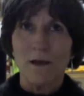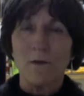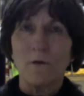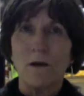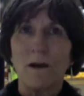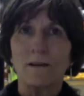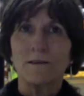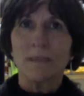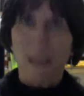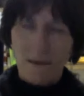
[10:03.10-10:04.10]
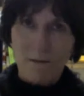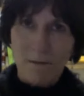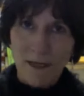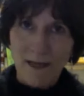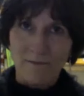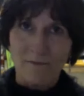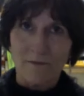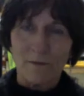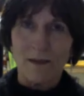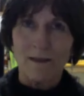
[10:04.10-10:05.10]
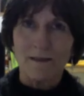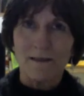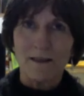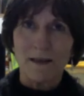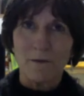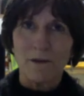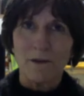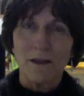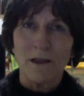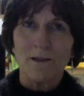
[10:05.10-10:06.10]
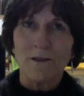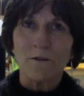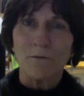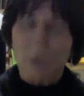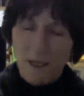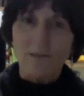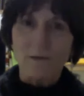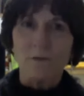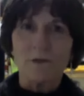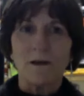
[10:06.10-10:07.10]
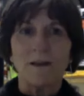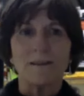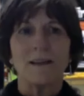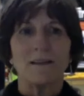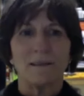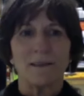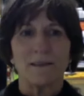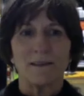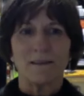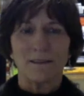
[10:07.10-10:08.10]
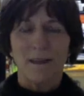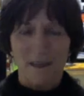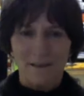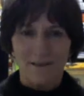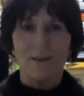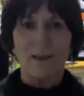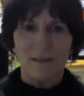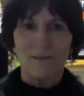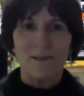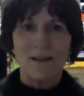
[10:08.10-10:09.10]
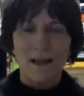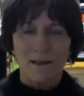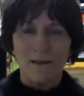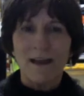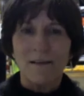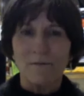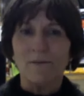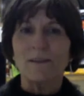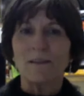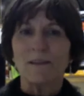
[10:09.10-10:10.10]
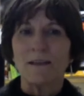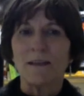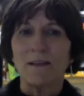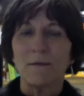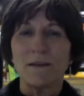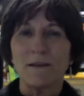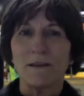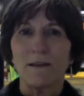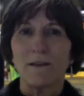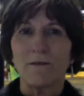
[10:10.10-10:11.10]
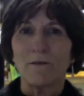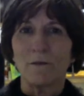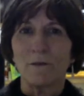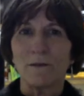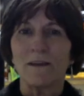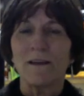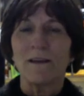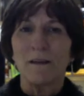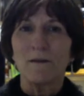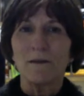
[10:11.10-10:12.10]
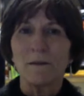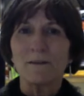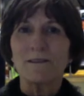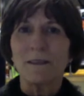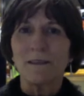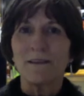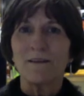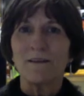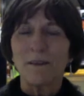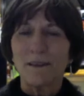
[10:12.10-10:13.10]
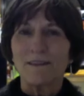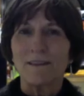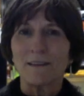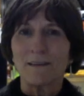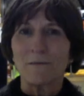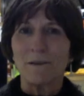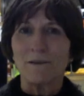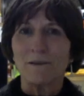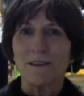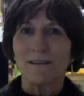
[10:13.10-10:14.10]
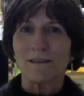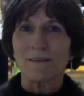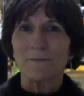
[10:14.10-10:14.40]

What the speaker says: were terribly helpful, because they would sort of bring us all to our senses and help facilitate the meeting going forward. But it was certainly a fascinating process.